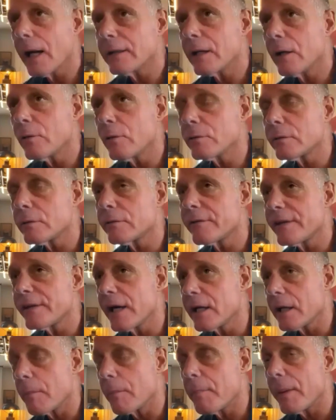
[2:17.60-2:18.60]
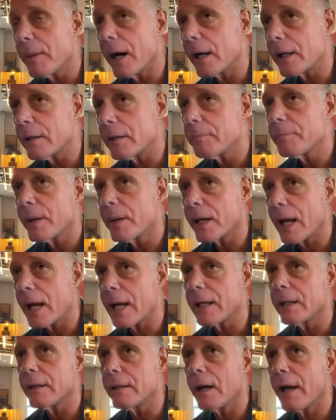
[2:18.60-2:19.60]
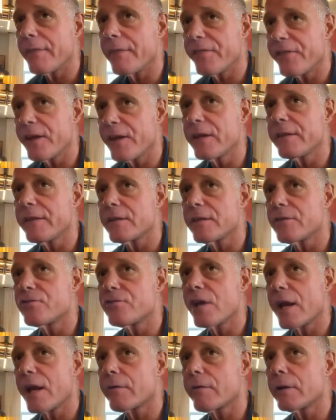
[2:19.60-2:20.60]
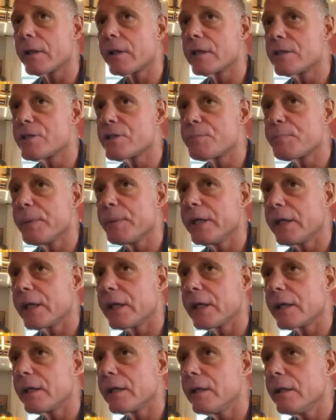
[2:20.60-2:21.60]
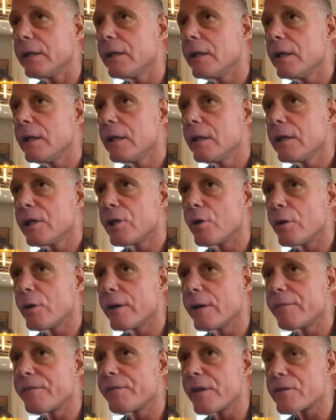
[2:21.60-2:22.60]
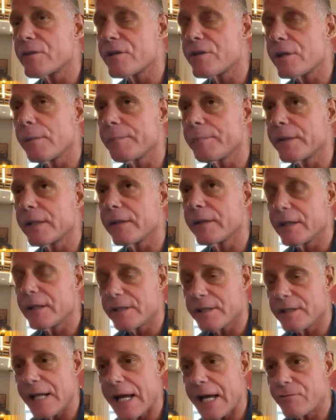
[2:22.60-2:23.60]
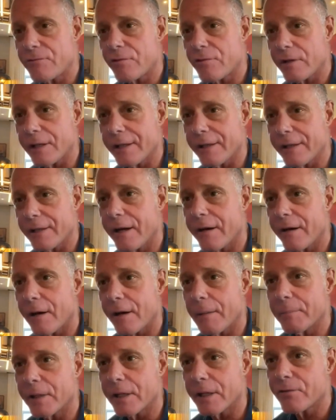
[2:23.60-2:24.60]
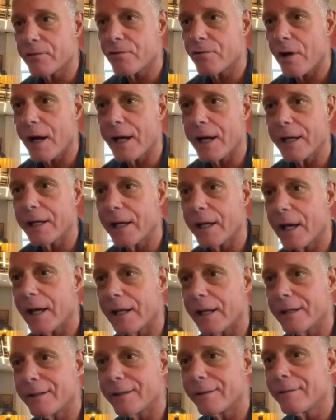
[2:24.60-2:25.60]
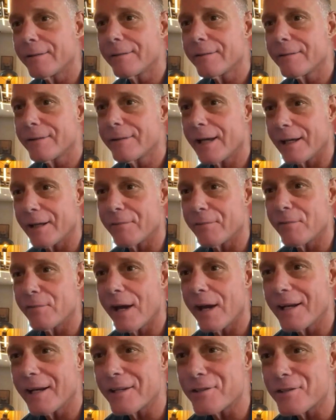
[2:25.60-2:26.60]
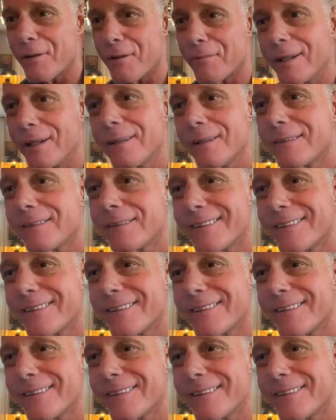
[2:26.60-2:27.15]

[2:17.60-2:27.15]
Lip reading: don't think about it, but I think that generally speaking, if there's something that's naturally there, I'm going to try and take advantage of it.